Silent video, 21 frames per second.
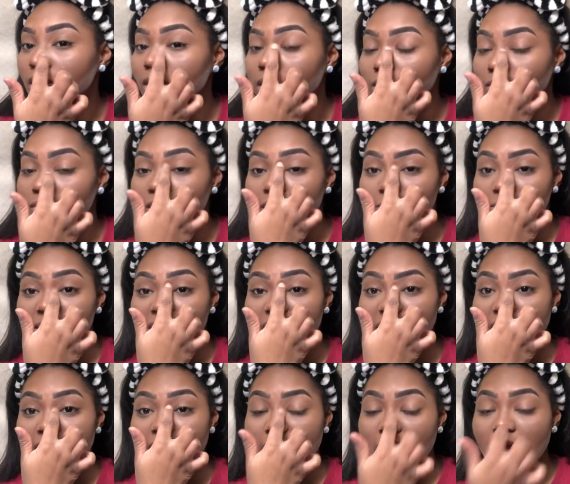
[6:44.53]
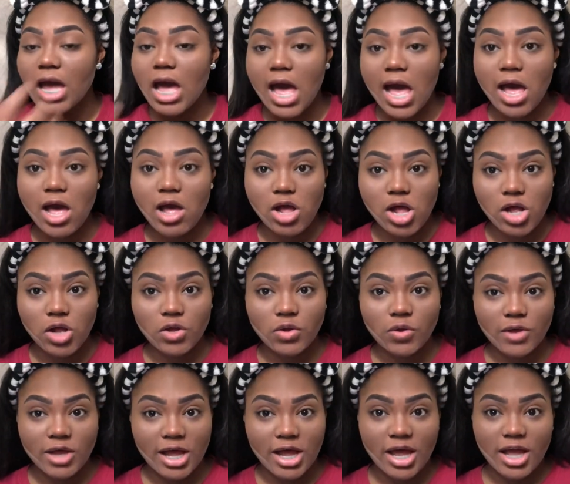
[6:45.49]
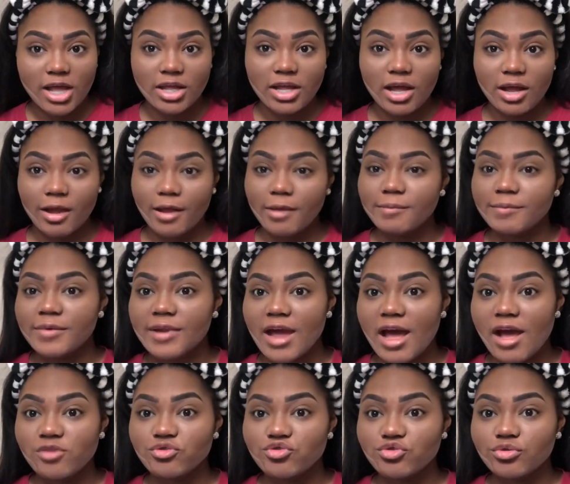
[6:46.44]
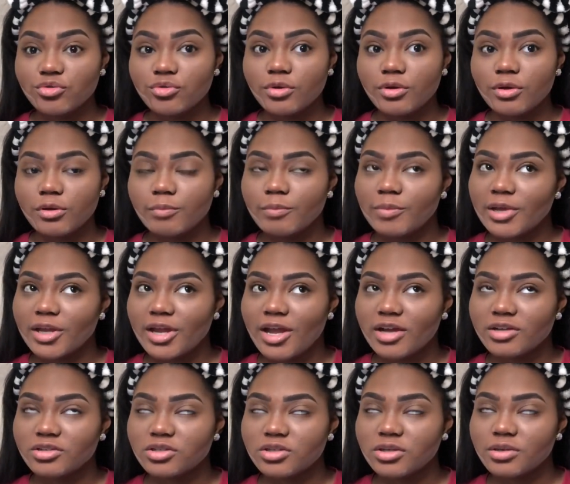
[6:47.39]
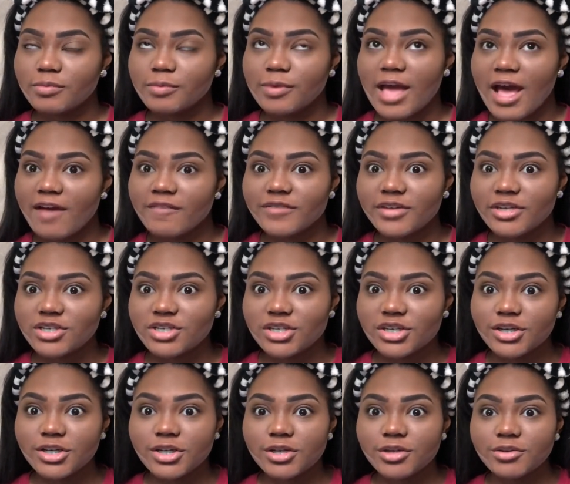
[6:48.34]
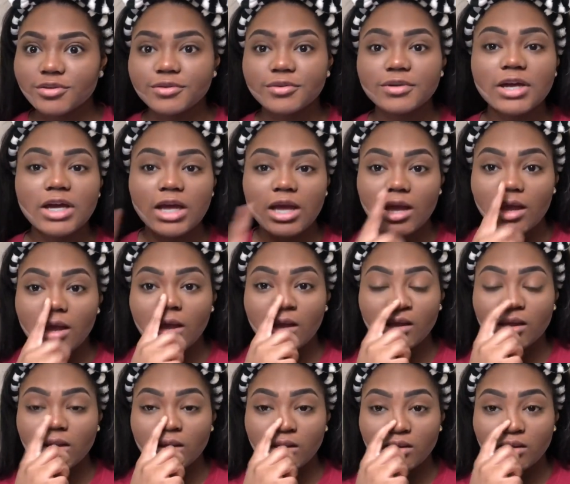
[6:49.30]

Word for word: You want to be like, oh, I'm natural, but actually I'm catfishing you.